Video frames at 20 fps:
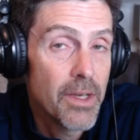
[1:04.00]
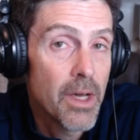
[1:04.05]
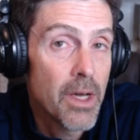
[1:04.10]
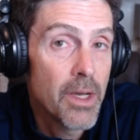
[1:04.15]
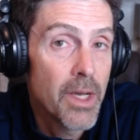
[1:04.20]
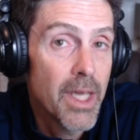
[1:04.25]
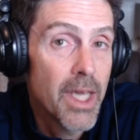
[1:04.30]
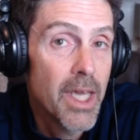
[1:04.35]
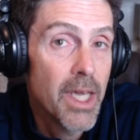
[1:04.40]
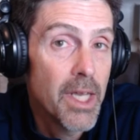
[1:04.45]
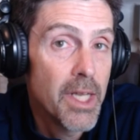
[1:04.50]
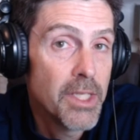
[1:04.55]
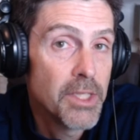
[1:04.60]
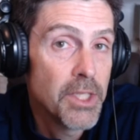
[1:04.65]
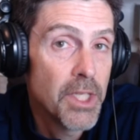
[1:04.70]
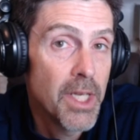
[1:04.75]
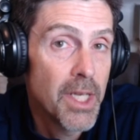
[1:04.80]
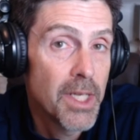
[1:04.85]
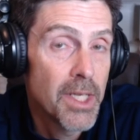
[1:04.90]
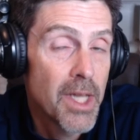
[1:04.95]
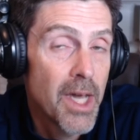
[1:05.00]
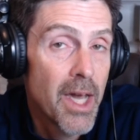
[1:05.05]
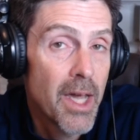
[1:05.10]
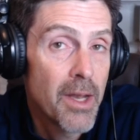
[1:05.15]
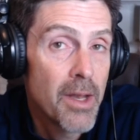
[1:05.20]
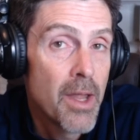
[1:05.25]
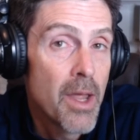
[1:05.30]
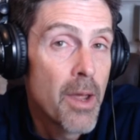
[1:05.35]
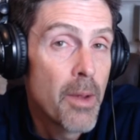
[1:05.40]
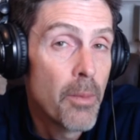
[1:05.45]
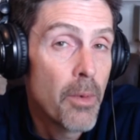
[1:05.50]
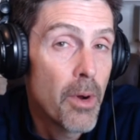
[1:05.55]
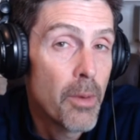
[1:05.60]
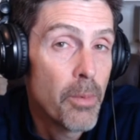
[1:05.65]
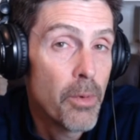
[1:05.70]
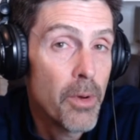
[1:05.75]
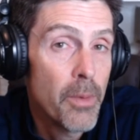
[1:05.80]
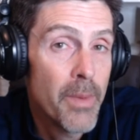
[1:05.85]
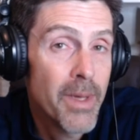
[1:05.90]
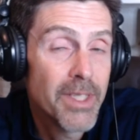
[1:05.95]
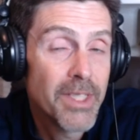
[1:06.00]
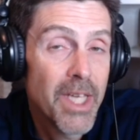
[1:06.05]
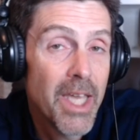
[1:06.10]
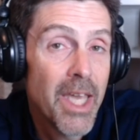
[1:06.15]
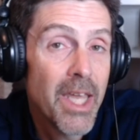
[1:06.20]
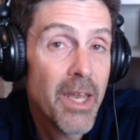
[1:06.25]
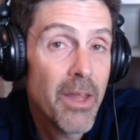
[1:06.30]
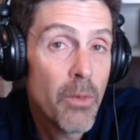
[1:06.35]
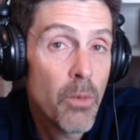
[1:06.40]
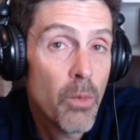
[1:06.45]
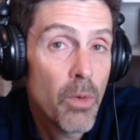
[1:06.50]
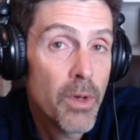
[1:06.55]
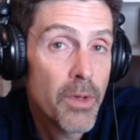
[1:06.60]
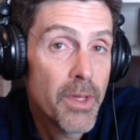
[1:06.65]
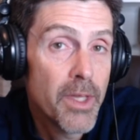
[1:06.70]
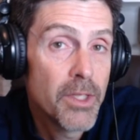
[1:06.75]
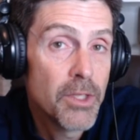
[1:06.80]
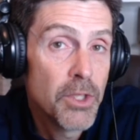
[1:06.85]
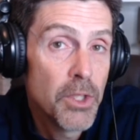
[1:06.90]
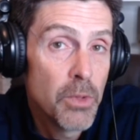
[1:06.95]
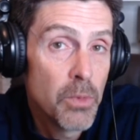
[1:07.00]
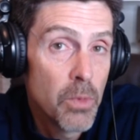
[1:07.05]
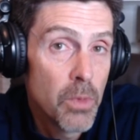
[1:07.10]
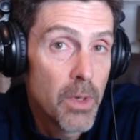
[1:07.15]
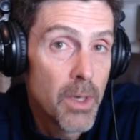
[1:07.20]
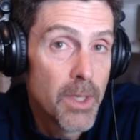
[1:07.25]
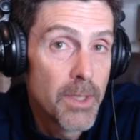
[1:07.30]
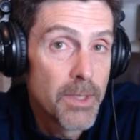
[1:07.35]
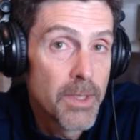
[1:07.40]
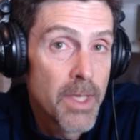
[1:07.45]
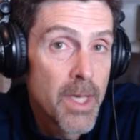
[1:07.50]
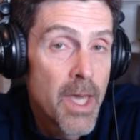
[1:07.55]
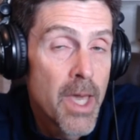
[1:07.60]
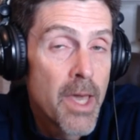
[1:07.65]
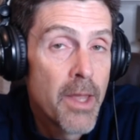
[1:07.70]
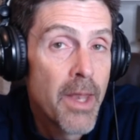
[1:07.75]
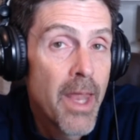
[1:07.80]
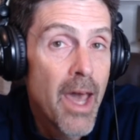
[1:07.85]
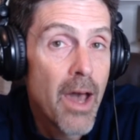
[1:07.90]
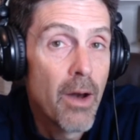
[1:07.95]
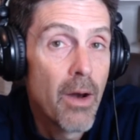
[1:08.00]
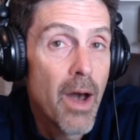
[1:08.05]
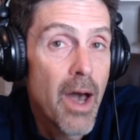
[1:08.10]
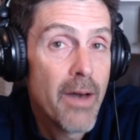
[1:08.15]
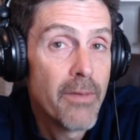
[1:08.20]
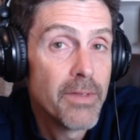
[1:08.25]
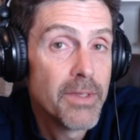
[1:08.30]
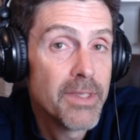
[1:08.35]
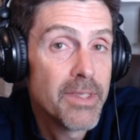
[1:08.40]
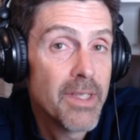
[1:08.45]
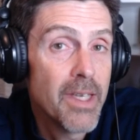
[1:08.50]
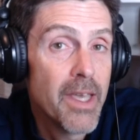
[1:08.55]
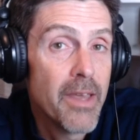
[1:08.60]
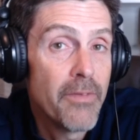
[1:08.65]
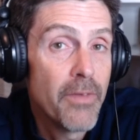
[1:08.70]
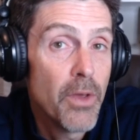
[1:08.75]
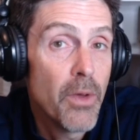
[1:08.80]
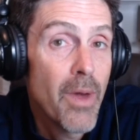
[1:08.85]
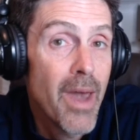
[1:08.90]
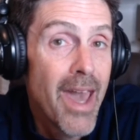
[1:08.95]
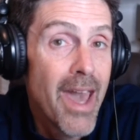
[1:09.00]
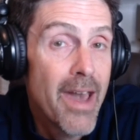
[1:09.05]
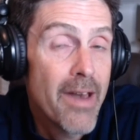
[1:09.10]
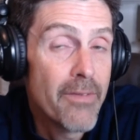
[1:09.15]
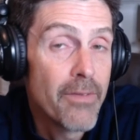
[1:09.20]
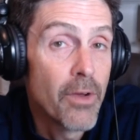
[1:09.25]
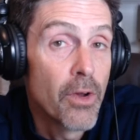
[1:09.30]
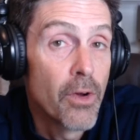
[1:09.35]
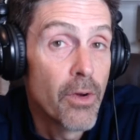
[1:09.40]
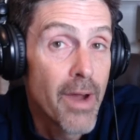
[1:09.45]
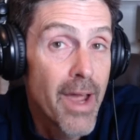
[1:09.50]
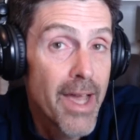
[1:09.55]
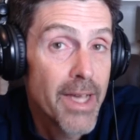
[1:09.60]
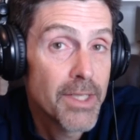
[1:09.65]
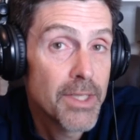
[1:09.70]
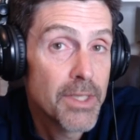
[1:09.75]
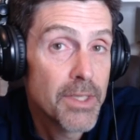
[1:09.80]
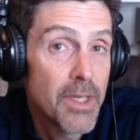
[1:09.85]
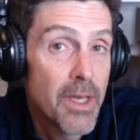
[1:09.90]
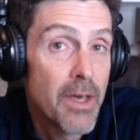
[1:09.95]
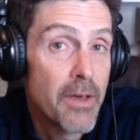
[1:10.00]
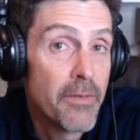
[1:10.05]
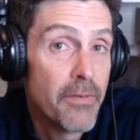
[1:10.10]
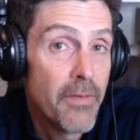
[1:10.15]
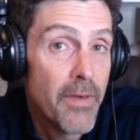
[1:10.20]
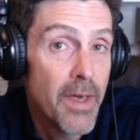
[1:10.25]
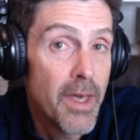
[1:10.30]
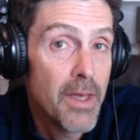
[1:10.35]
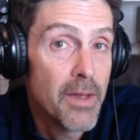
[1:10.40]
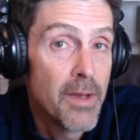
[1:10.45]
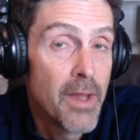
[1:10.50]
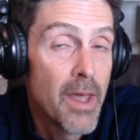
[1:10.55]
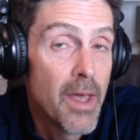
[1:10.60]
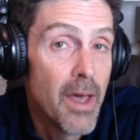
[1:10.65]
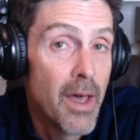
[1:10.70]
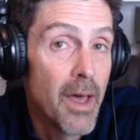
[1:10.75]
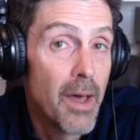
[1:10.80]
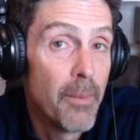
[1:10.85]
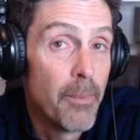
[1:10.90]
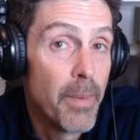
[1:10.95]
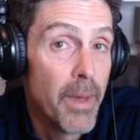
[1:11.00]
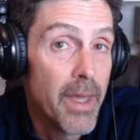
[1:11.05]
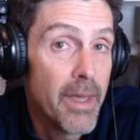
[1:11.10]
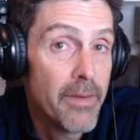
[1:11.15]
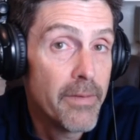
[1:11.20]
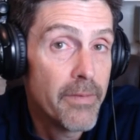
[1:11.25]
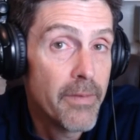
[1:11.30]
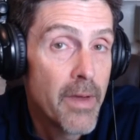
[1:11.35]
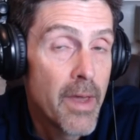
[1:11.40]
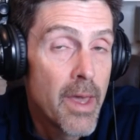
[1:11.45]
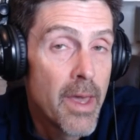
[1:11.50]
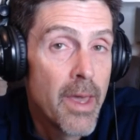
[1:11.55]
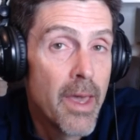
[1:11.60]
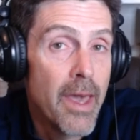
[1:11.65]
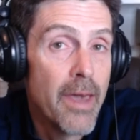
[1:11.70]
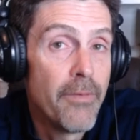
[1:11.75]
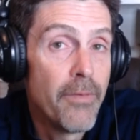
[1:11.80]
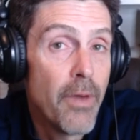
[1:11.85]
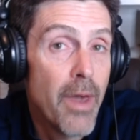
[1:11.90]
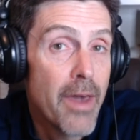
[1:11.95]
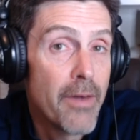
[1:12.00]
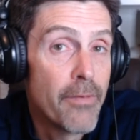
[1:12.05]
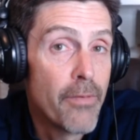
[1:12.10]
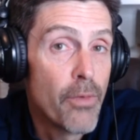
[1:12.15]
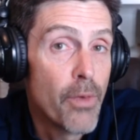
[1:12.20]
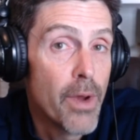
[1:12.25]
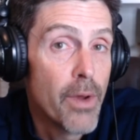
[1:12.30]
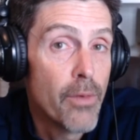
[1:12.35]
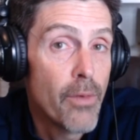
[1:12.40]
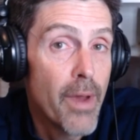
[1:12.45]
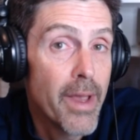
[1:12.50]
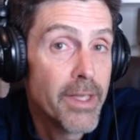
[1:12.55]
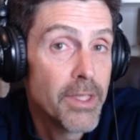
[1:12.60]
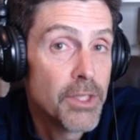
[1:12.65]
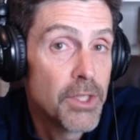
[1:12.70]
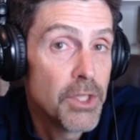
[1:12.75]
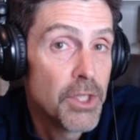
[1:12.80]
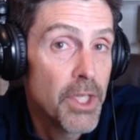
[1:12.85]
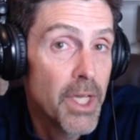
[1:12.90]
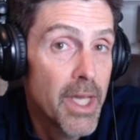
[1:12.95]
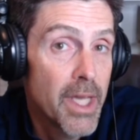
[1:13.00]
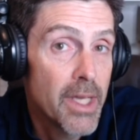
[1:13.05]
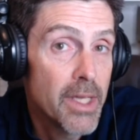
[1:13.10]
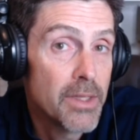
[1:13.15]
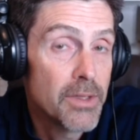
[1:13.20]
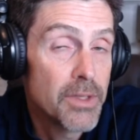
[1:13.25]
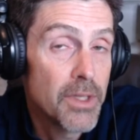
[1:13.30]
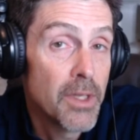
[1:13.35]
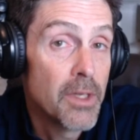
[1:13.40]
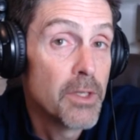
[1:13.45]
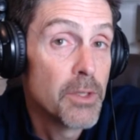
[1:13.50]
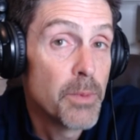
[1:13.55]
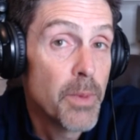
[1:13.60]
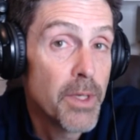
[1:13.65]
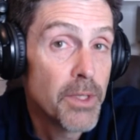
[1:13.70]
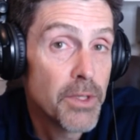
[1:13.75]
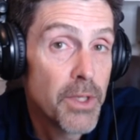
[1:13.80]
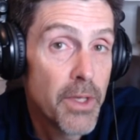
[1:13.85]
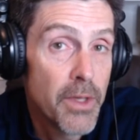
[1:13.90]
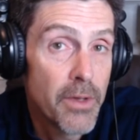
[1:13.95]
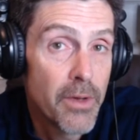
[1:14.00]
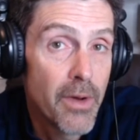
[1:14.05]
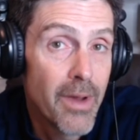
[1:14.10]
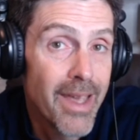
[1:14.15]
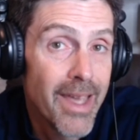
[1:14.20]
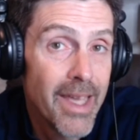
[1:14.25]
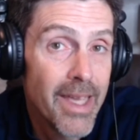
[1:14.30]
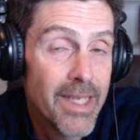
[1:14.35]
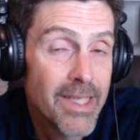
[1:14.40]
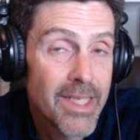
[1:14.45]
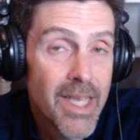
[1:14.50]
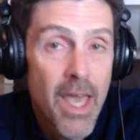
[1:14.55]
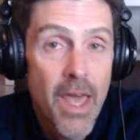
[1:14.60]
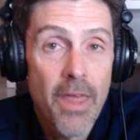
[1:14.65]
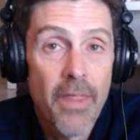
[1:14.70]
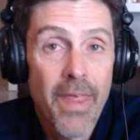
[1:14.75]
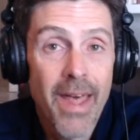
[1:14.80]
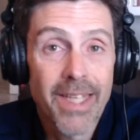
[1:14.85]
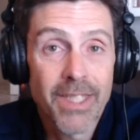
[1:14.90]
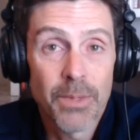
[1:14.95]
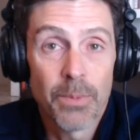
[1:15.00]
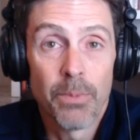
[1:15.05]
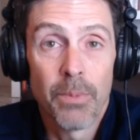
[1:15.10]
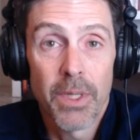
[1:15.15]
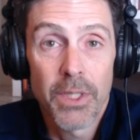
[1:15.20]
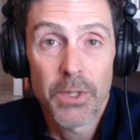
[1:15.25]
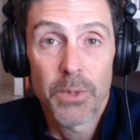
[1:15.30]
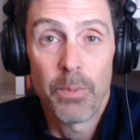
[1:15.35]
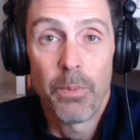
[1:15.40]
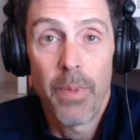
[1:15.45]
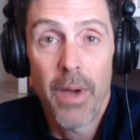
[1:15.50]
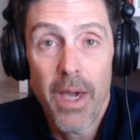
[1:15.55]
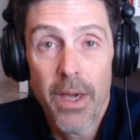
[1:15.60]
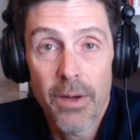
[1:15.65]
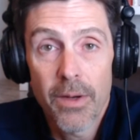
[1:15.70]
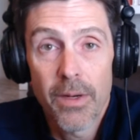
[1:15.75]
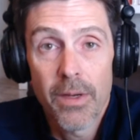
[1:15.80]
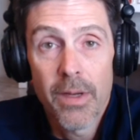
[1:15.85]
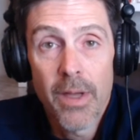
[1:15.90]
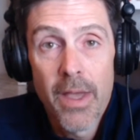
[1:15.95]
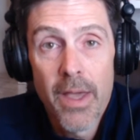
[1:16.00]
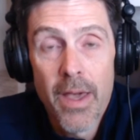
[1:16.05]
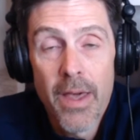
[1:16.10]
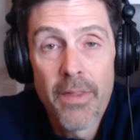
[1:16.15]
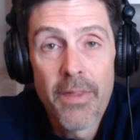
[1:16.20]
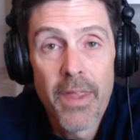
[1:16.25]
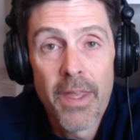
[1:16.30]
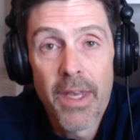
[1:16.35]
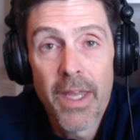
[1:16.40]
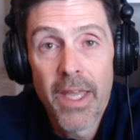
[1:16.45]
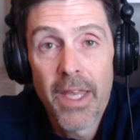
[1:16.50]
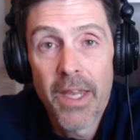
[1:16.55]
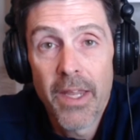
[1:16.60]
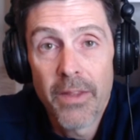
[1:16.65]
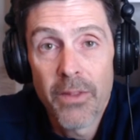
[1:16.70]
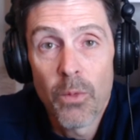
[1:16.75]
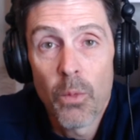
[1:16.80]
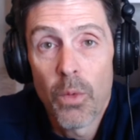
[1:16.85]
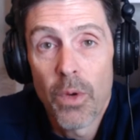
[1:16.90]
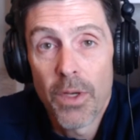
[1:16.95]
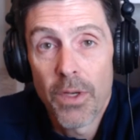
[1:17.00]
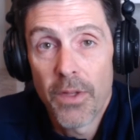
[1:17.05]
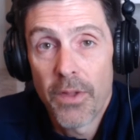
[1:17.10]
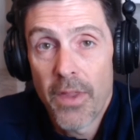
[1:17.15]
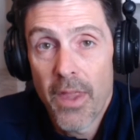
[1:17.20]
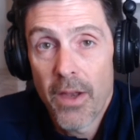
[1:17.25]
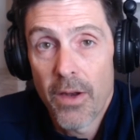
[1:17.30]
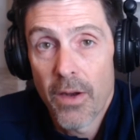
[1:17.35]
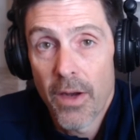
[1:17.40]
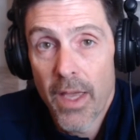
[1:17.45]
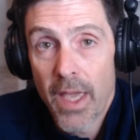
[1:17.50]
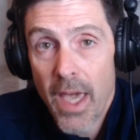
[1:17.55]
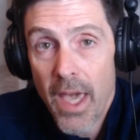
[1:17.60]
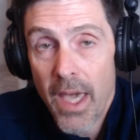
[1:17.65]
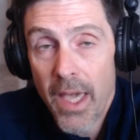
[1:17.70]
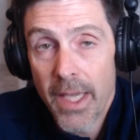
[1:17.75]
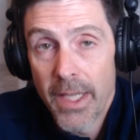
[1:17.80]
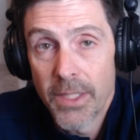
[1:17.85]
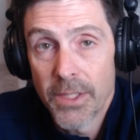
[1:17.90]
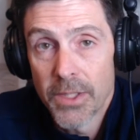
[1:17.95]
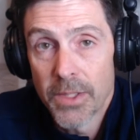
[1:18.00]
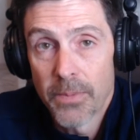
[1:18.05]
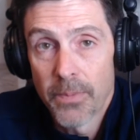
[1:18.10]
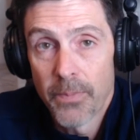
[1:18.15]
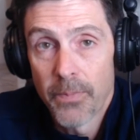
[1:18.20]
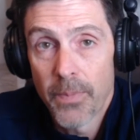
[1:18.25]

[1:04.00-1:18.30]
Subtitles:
on a ketogenic diet are pretty much any one that you want. Now, obviously, if you have grass-fed beef, if you have free-range chickens, and especially their eggs, that's much better than eating the ones that are caged.